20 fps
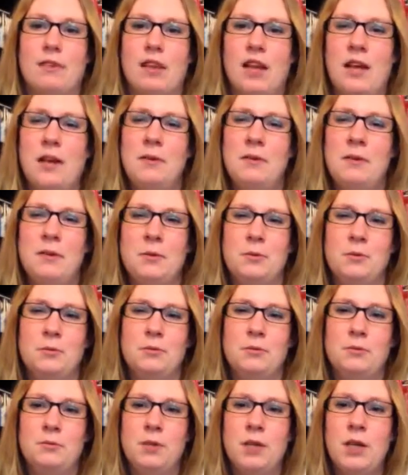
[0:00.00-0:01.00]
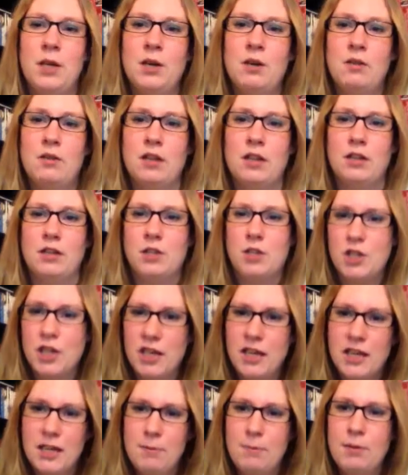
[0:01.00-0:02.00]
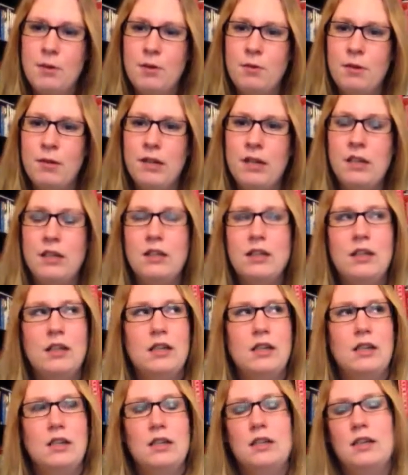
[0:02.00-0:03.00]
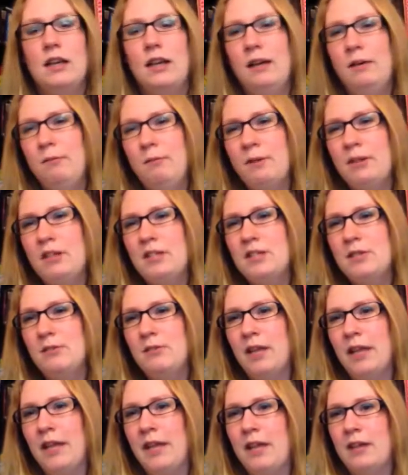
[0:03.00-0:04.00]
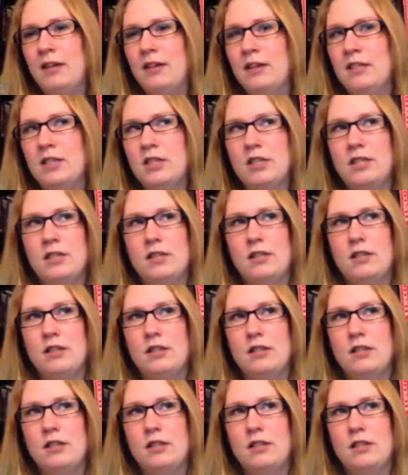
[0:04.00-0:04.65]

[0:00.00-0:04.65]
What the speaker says: I don't know. What do y'all think? Should I keep going? I really do like it. It's just